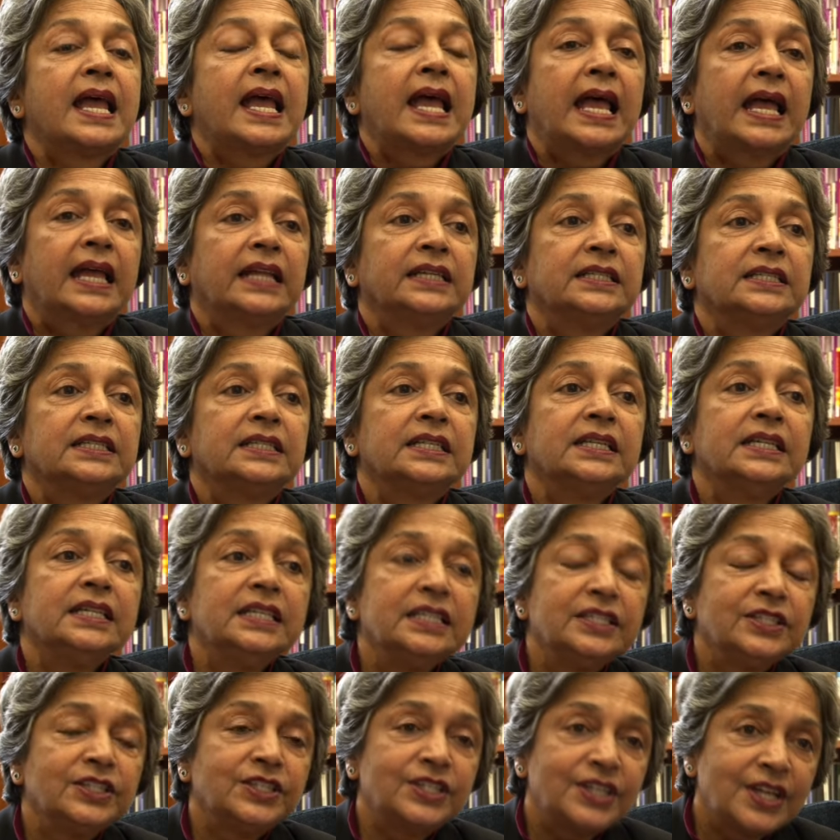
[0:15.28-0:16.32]
And
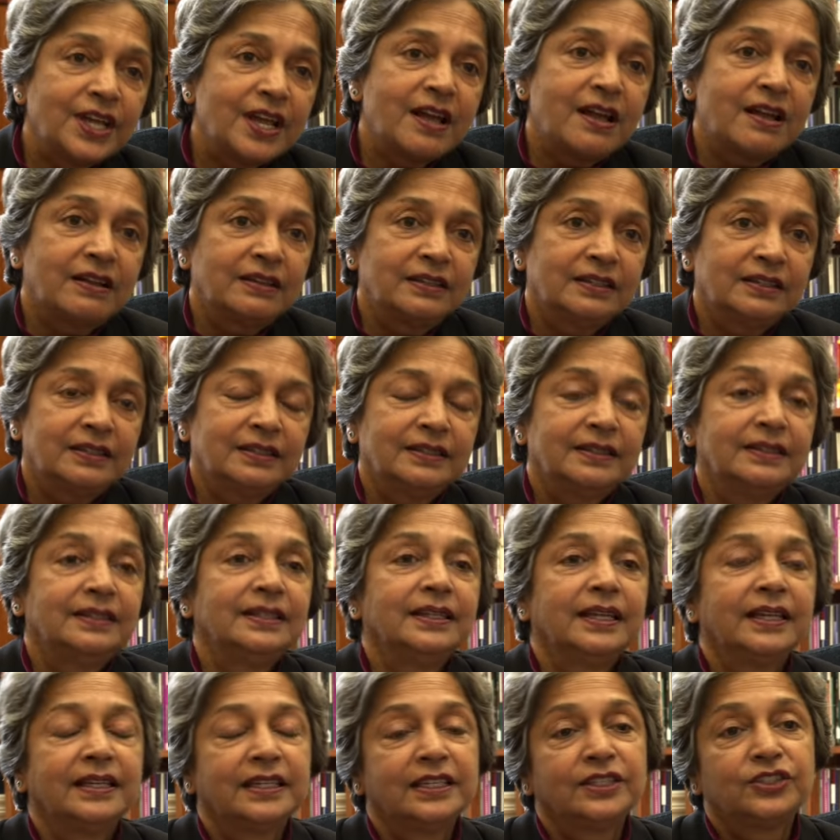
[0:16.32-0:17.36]
in turn, the
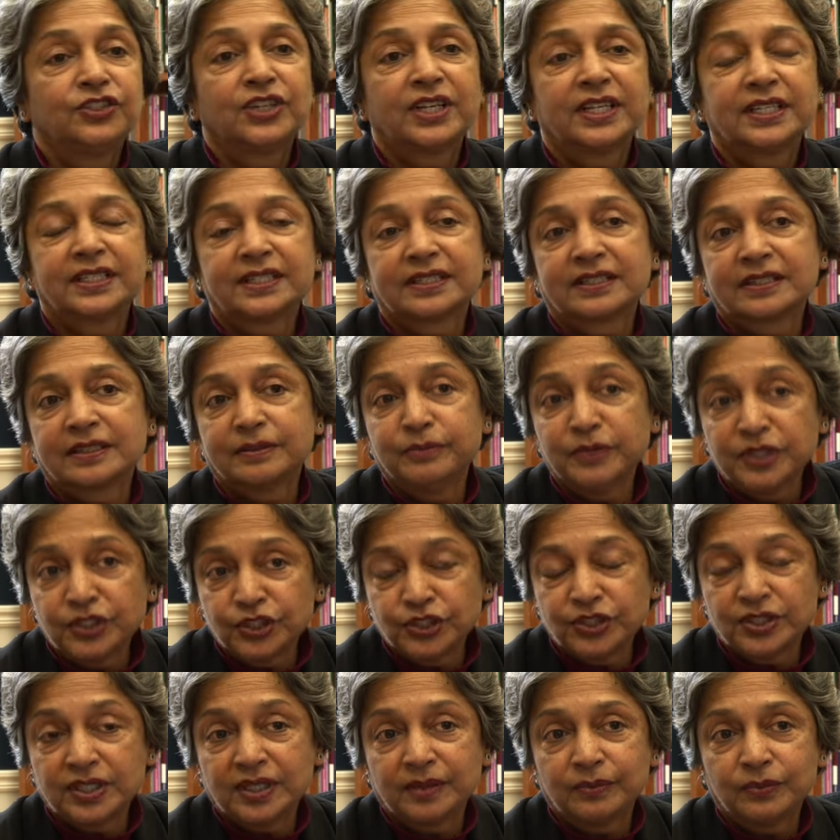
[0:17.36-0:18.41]
NHS
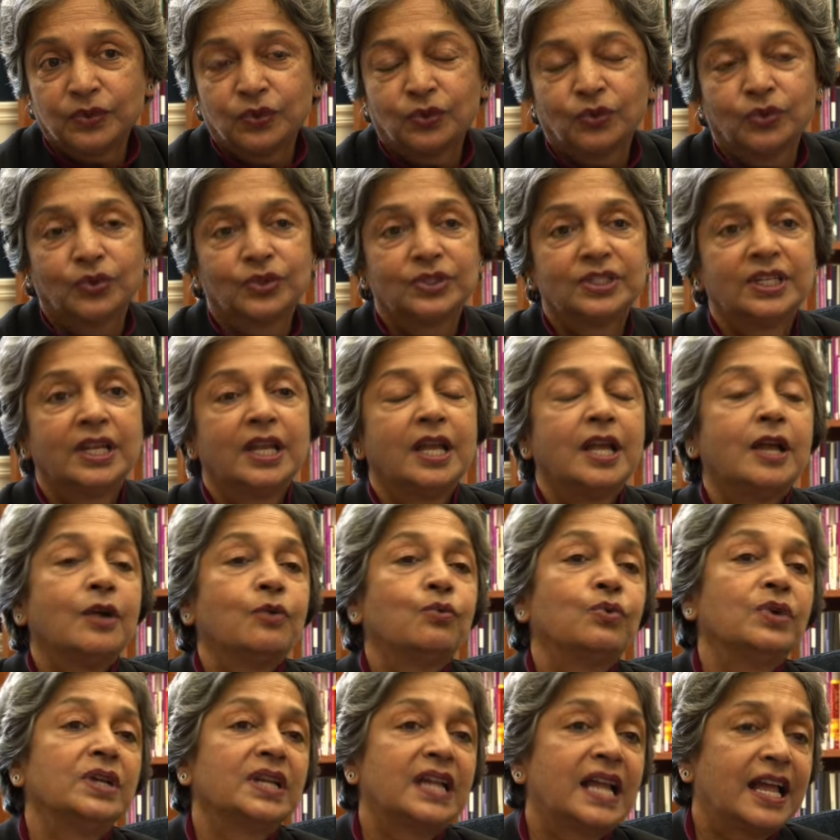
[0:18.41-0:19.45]
Commissioning Board
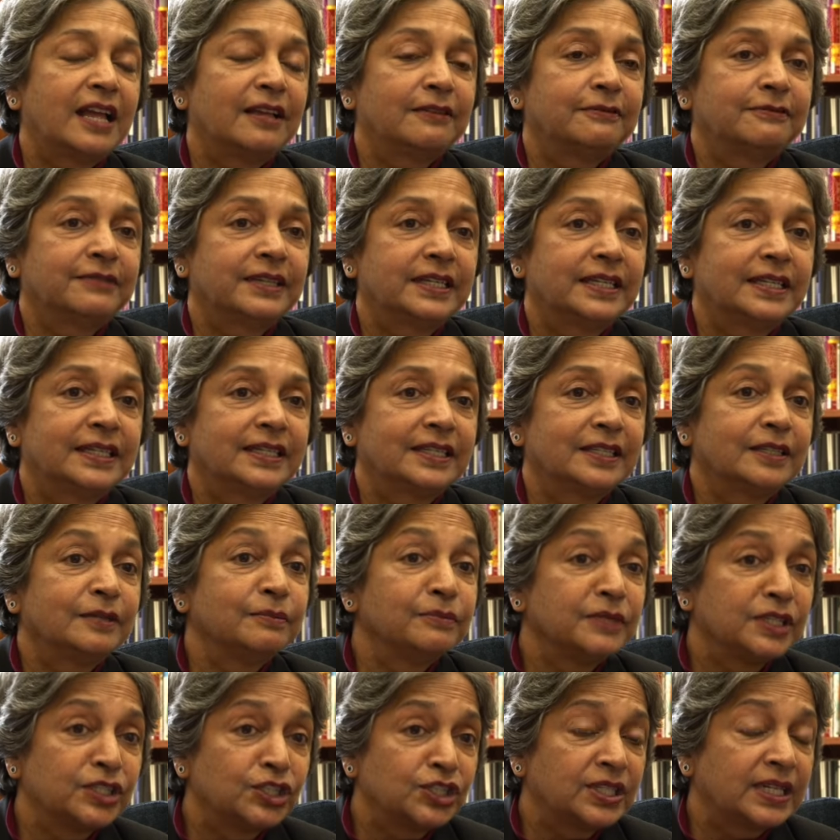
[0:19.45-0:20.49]
will have a
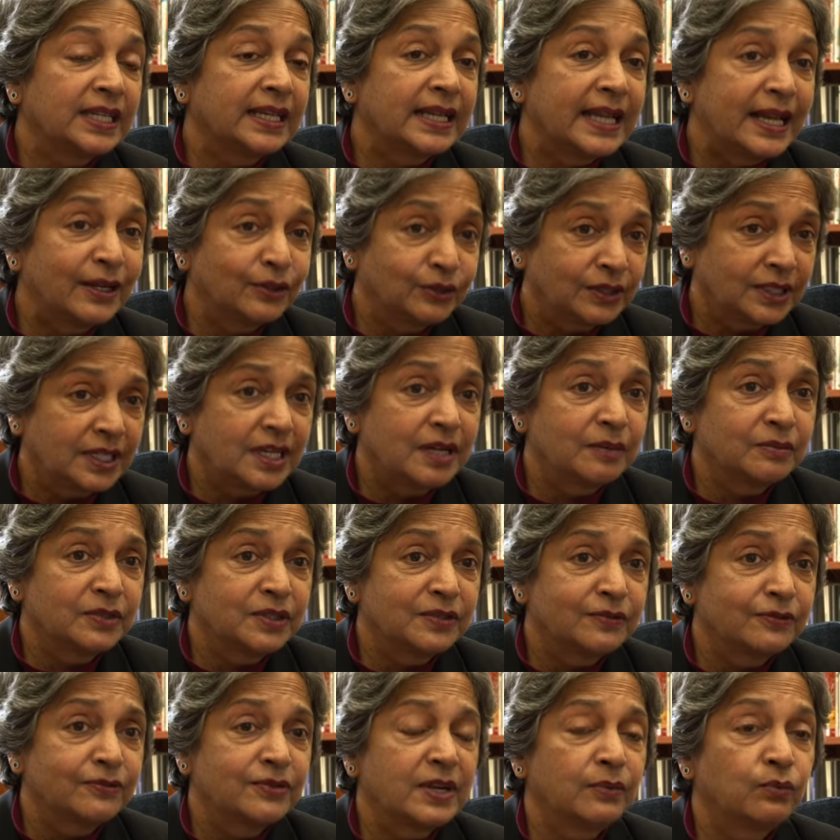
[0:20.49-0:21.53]
commissioning
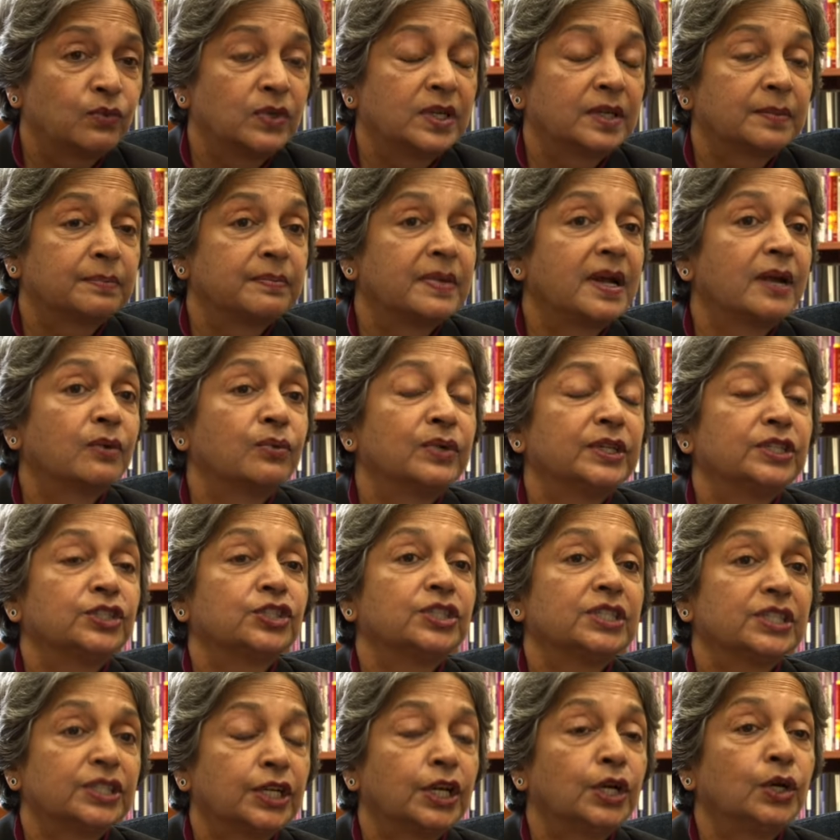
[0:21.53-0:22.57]
outcomes framework by which
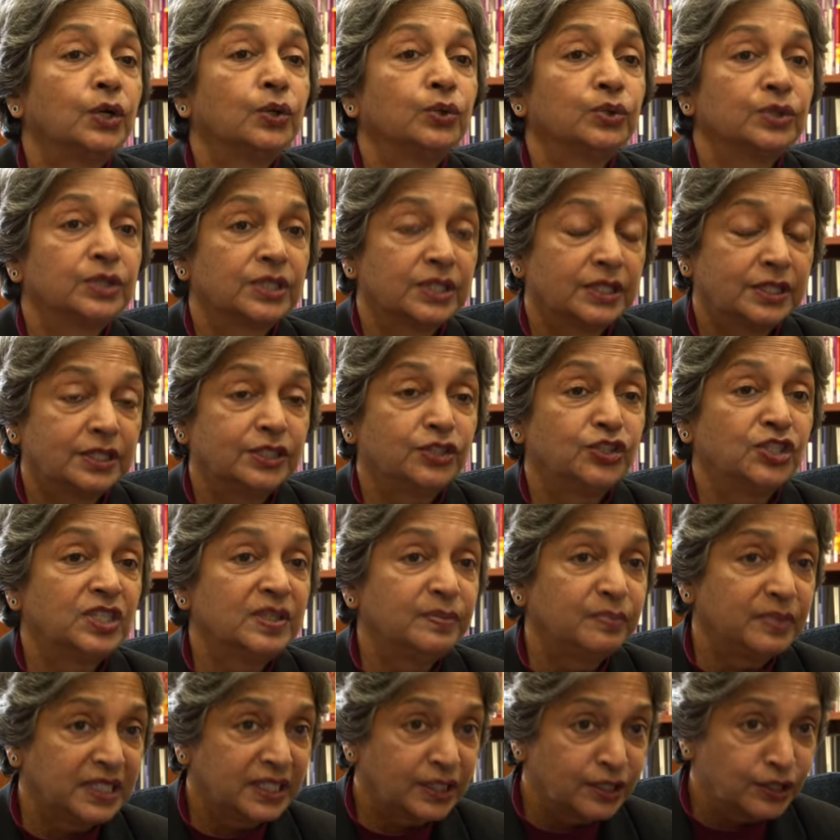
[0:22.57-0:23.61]
it holds the
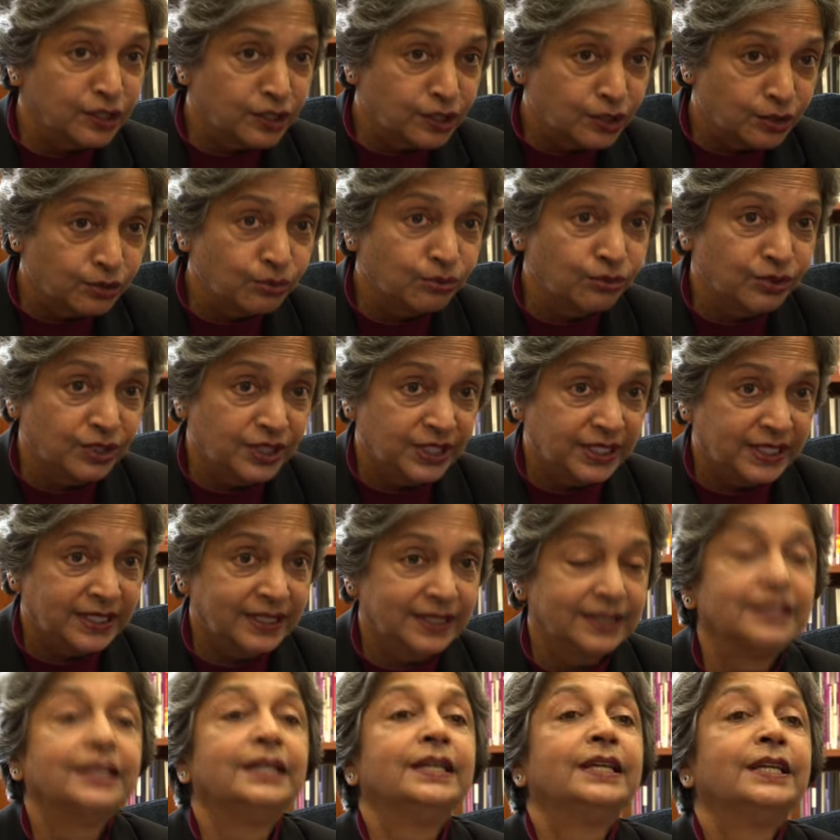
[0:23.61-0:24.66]
GP consortia
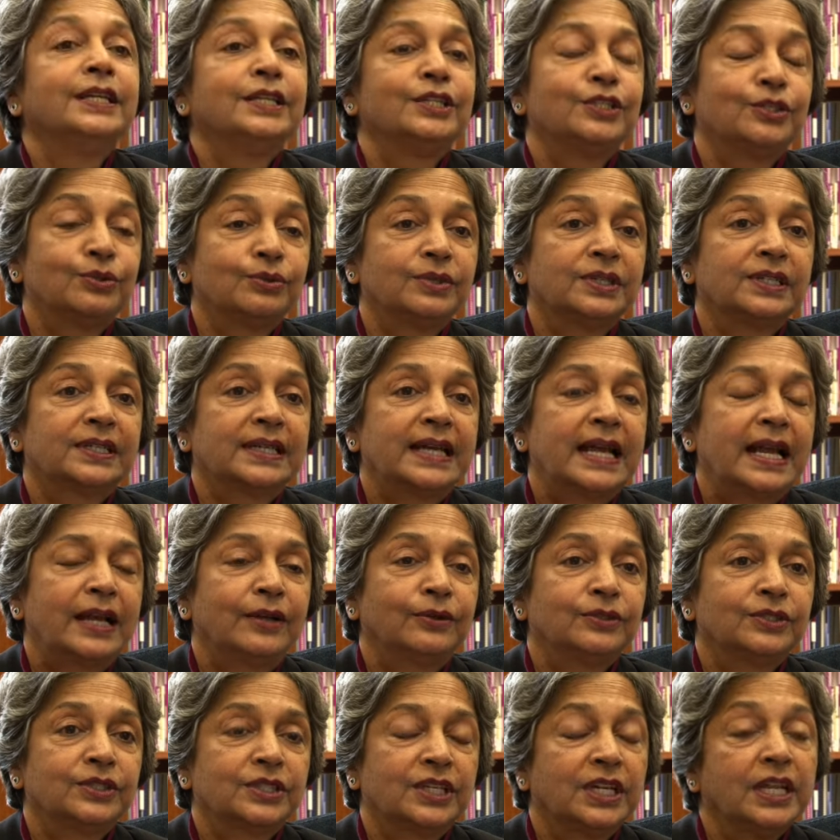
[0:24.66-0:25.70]
to
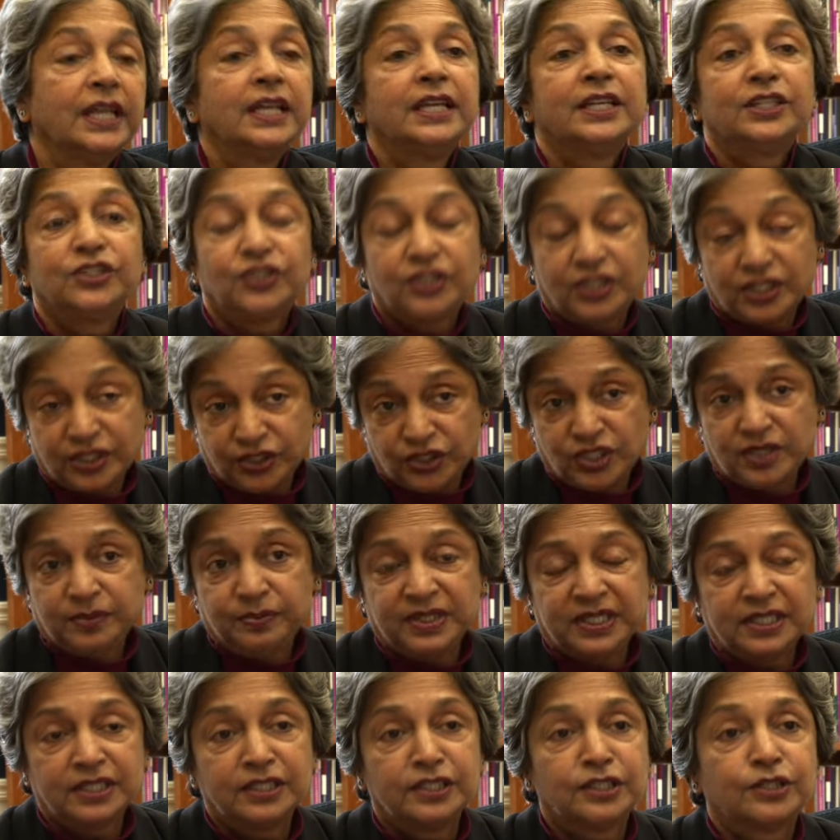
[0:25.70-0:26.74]
account. The
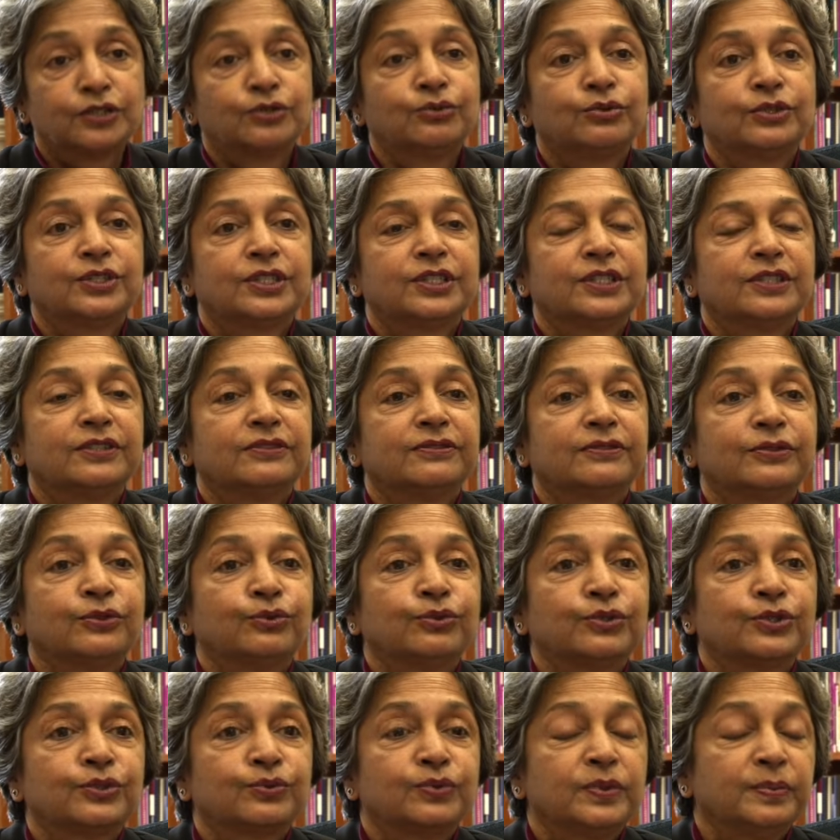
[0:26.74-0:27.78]
GP consortia, of
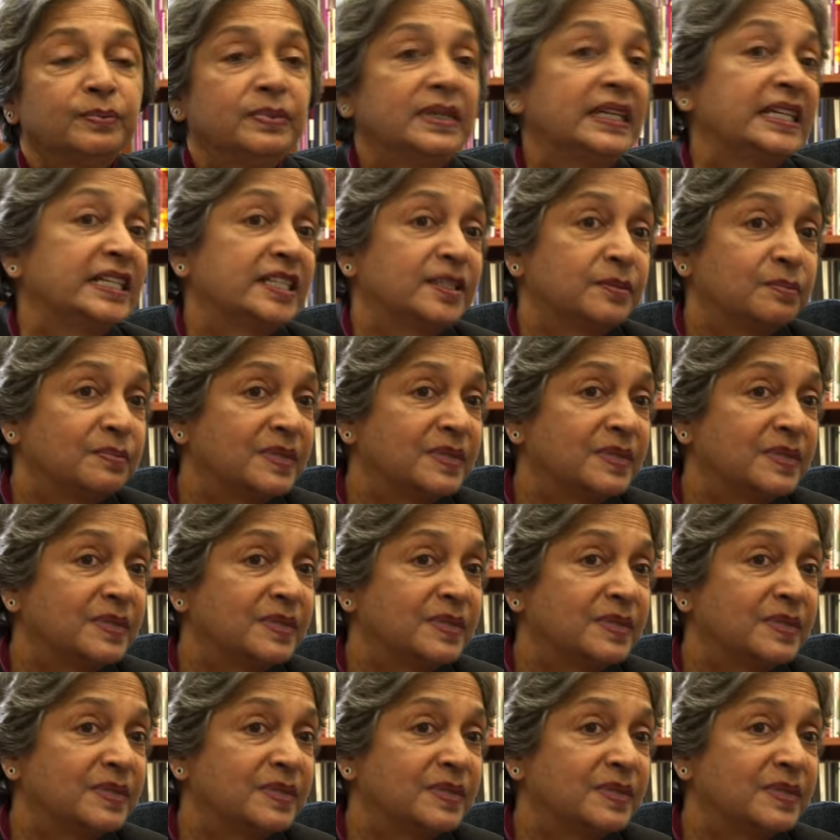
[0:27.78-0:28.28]
course, replace